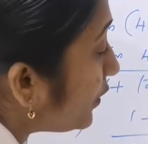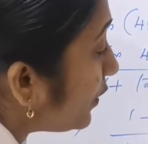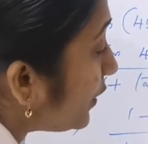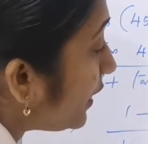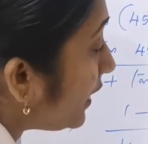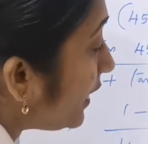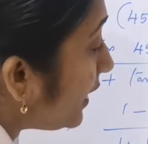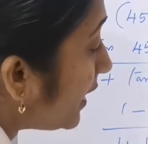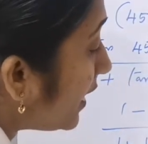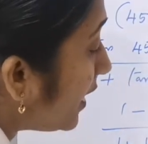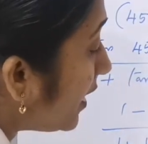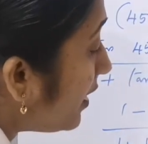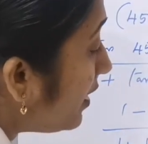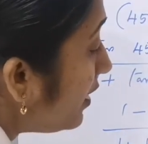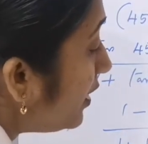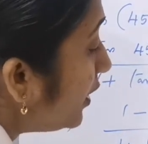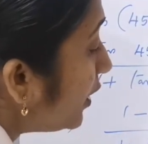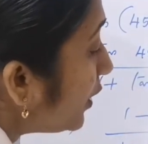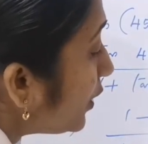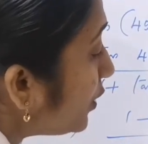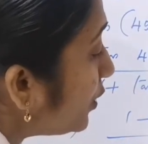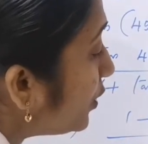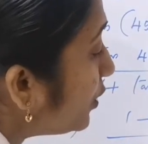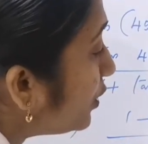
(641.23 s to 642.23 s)
to here
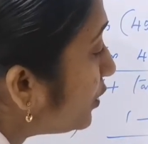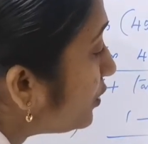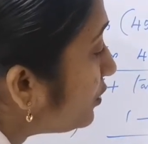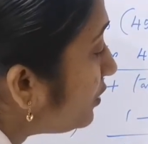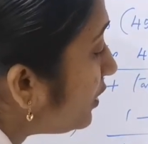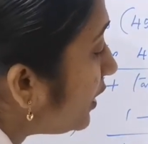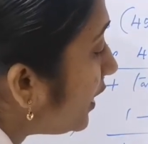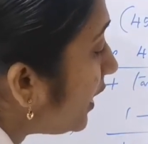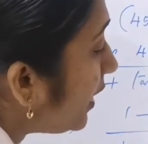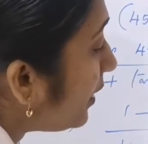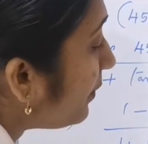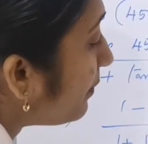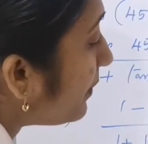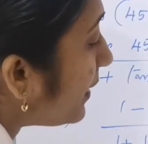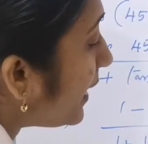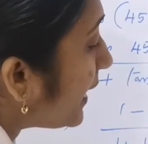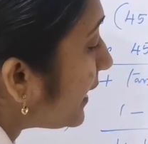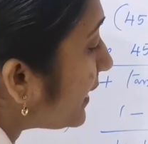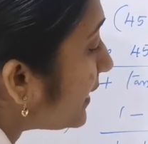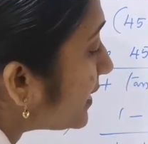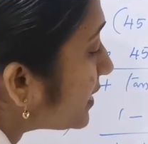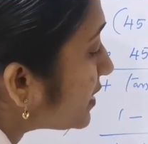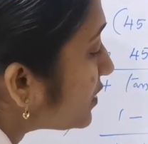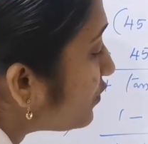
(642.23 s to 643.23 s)
root 3
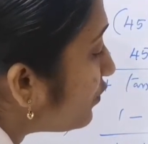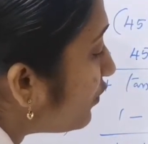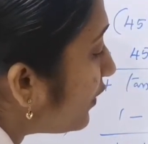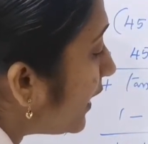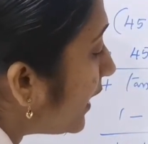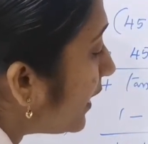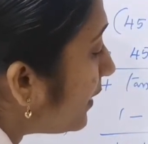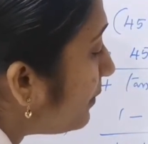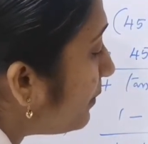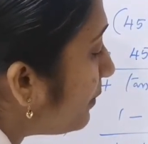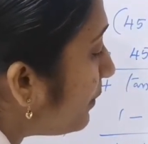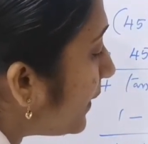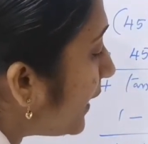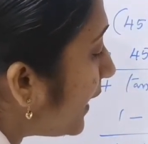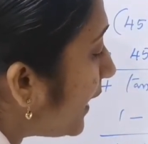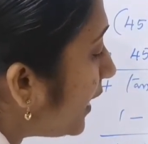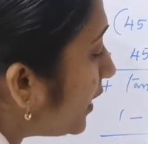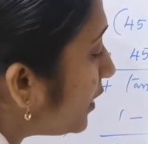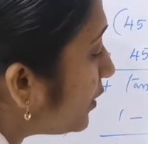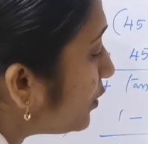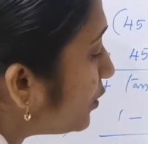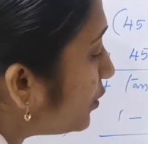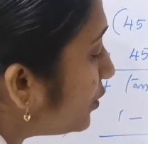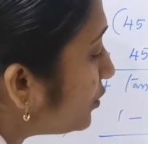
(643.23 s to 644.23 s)
minus 1
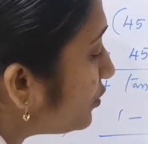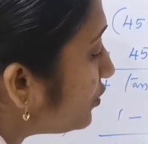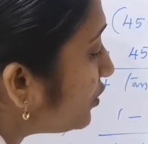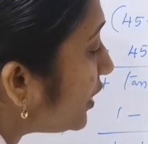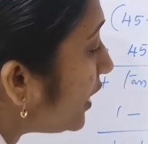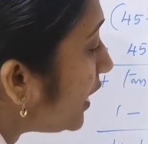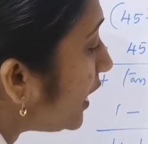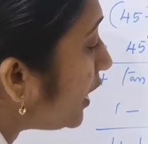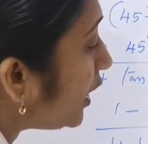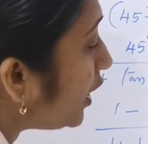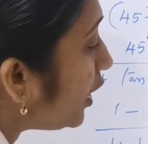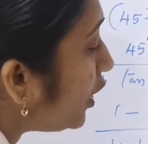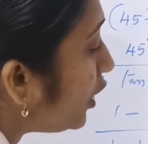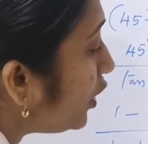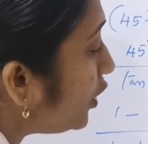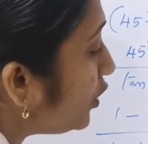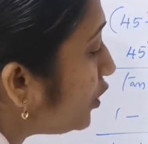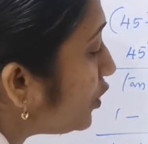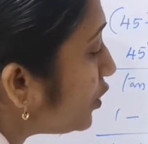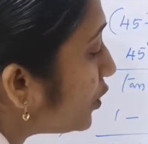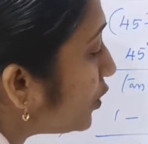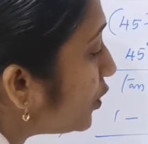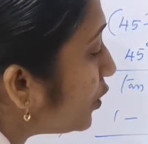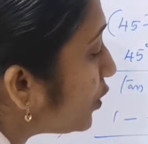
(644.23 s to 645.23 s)
by root 3
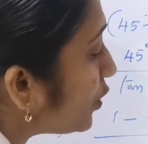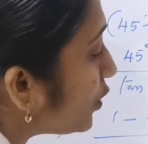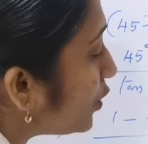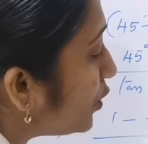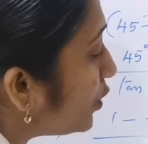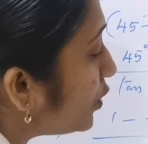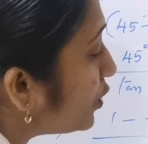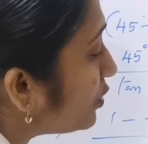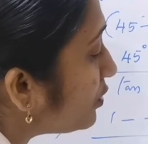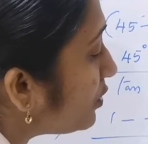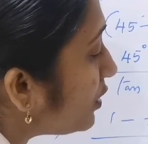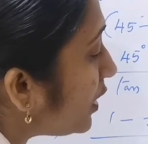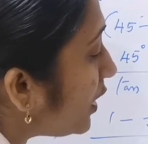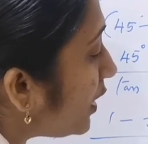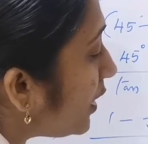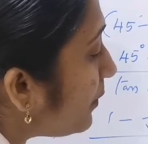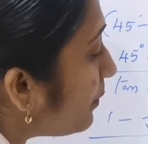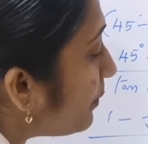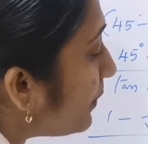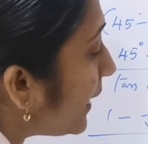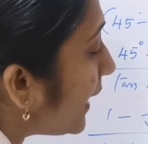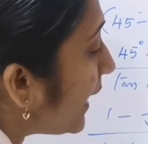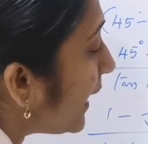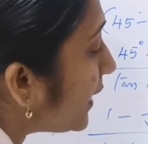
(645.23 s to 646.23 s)
into root
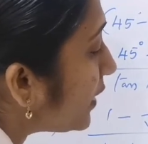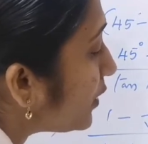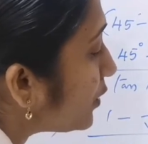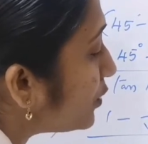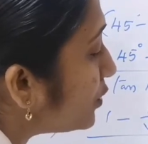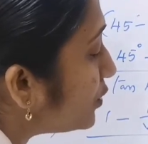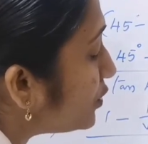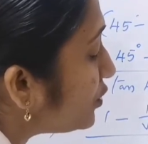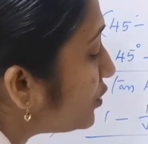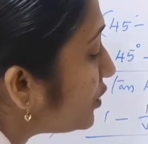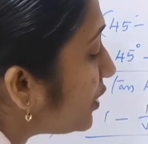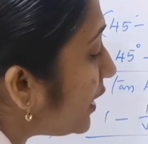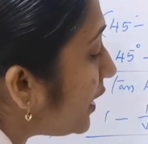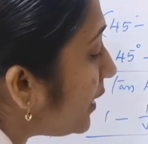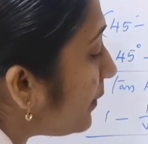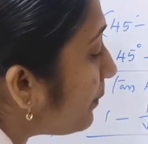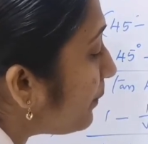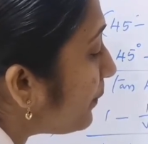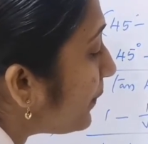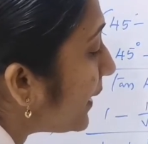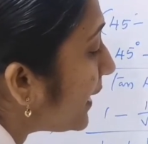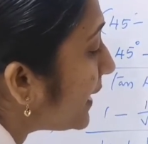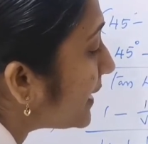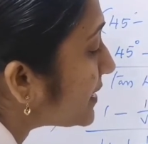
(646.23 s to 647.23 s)
3 by root 3
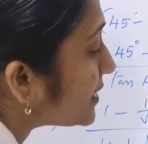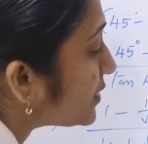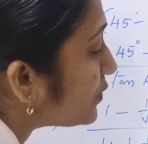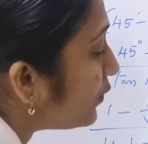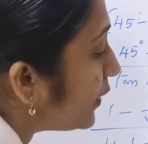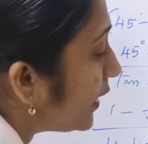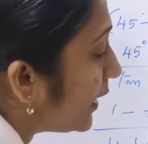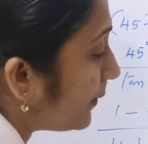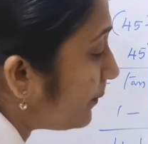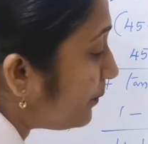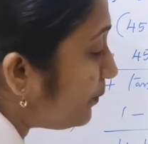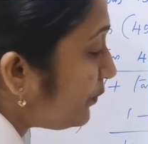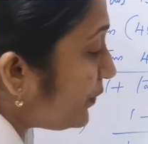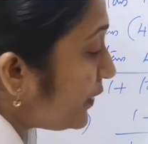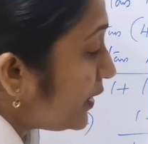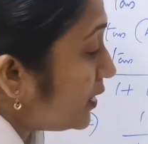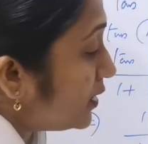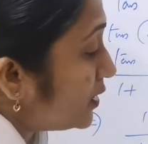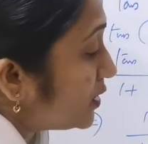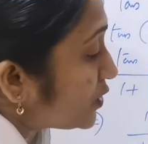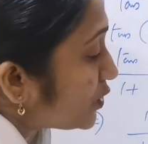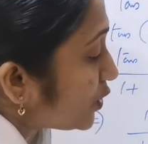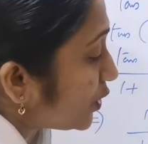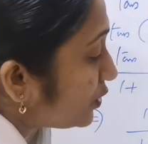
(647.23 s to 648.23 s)
plus 1.
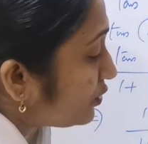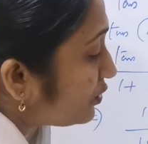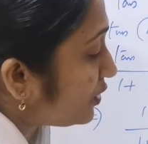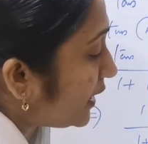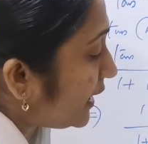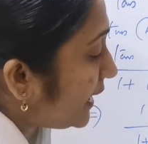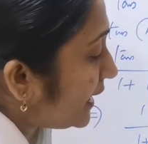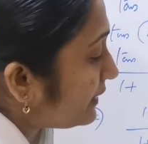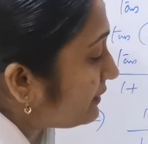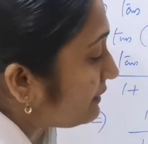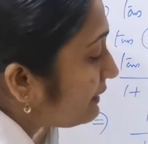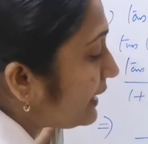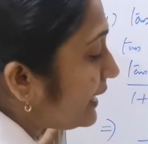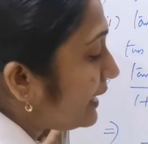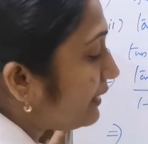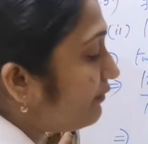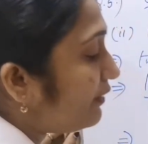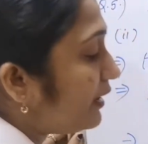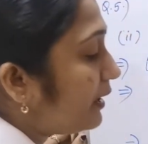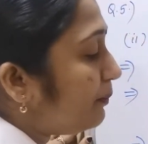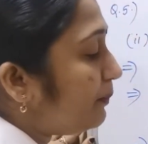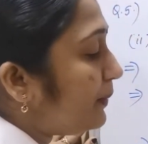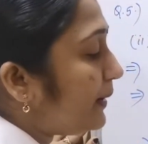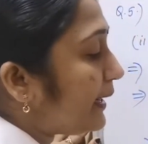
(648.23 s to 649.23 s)
So 3
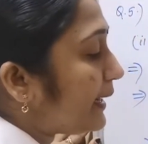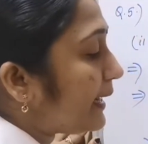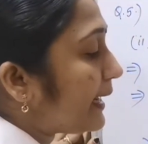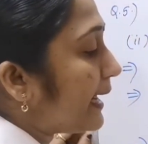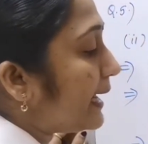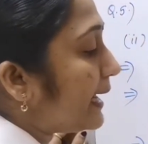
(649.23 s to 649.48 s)
will be